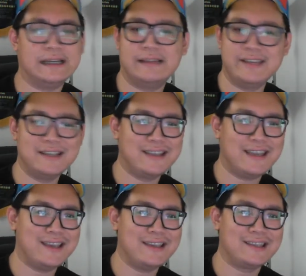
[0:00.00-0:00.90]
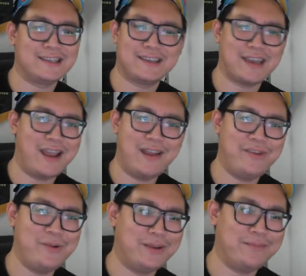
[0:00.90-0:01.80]
These days,
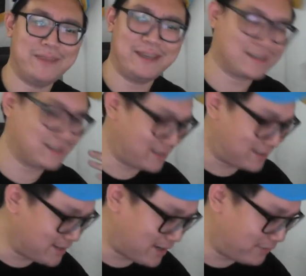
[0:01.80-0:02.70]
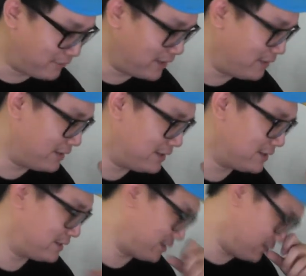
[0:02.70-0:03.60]
everyone makes a ton of
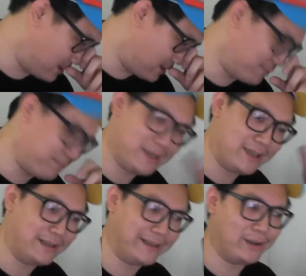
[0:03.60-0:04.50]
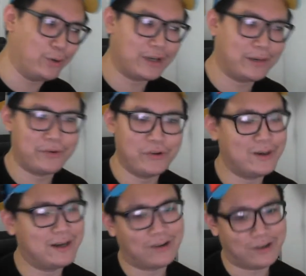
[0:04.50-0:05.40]
flavors, be it a local
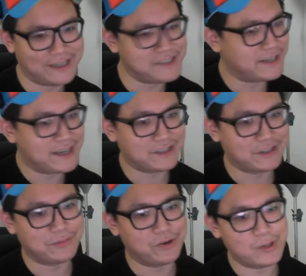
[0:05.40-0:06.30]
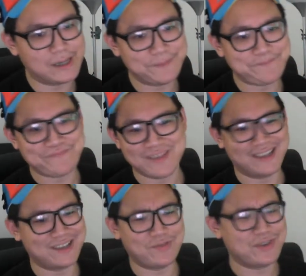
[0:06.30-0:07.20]
brewer or an international brewer.
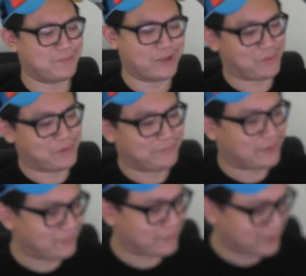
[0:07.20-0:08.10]
There's always more than one flavor.